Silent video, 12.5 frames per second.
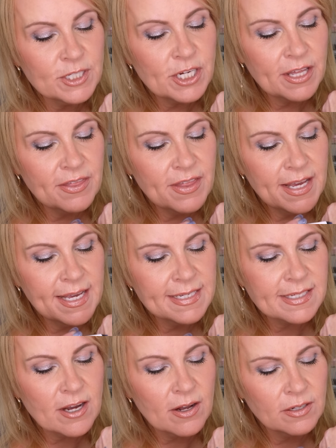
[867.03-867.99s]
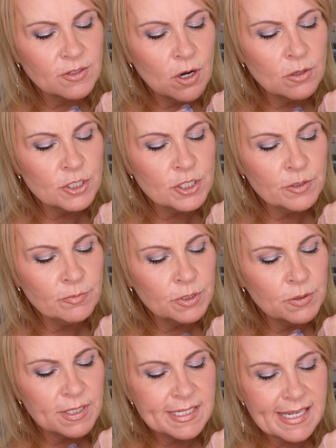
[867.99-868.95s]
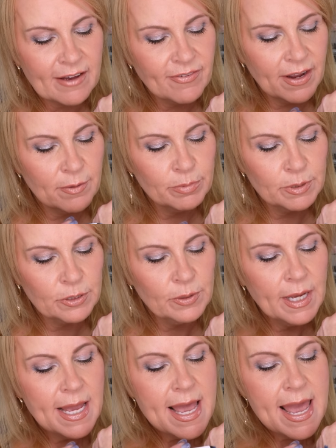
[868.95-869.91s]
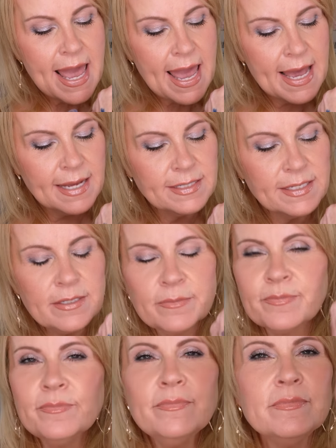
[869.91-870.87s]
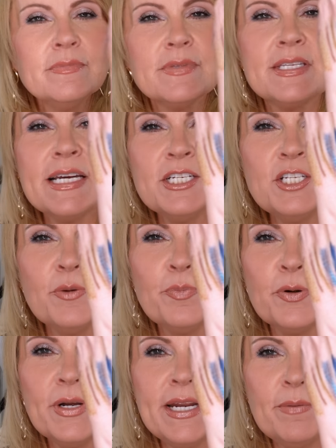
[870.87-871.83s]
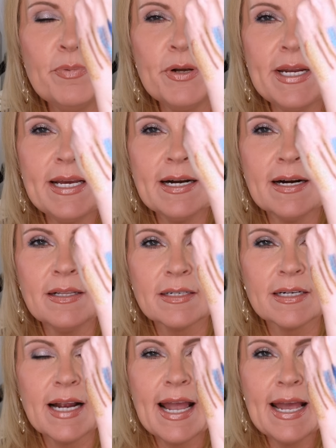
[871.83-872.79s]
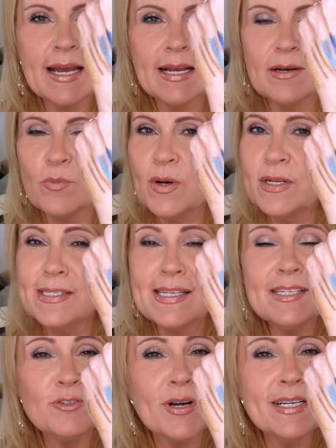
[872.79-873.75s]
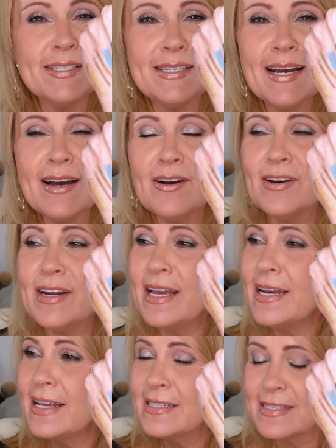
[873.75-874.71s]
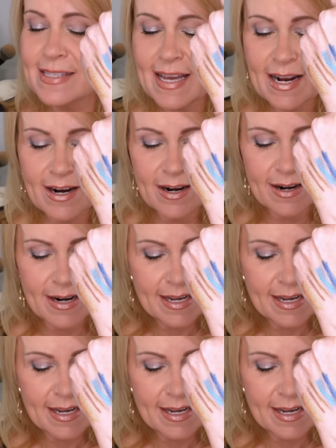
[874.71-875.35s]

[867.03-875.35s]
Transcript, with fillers: which I think is called ocean blue or sapphire blue. And such a pretty, pretty color. And once it dries down, it is there.